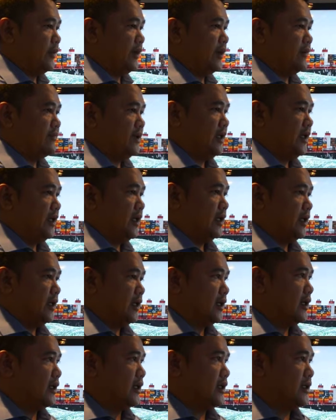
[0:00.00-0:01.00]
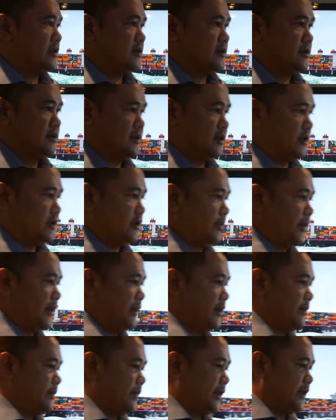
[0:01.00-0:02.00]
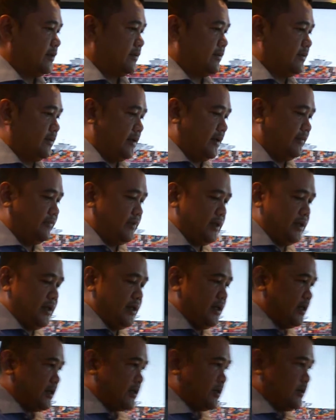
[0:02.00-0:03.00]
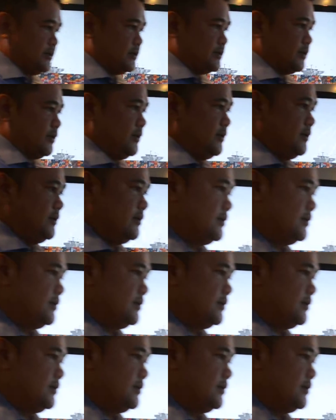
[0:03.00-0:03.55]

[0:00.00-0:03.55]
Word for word: We have the, uh, on the middle part, we have the uh, console,